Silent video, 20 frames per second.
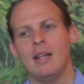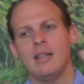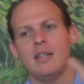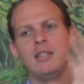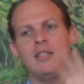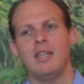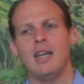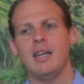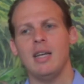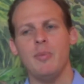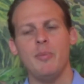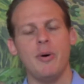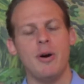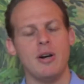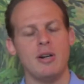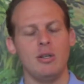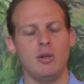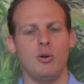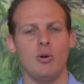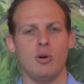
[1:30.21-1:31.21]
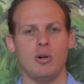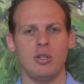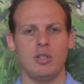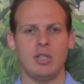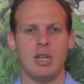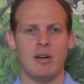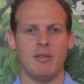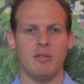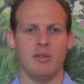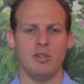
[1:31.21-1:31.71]
The second part of the course
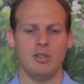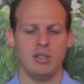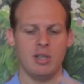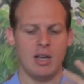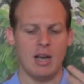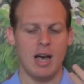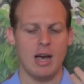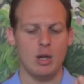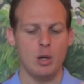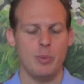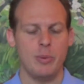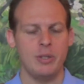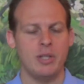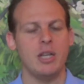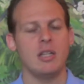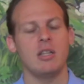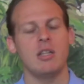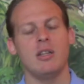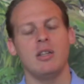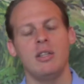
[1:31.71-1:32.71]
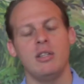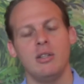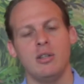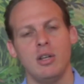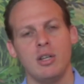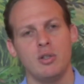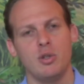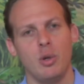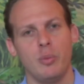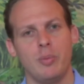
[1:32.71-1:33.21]
covers how to protect
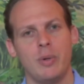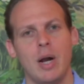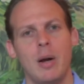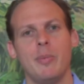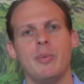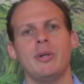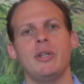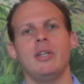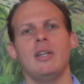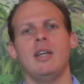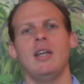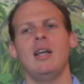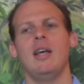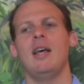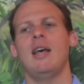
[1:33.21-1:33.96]
intellectual property,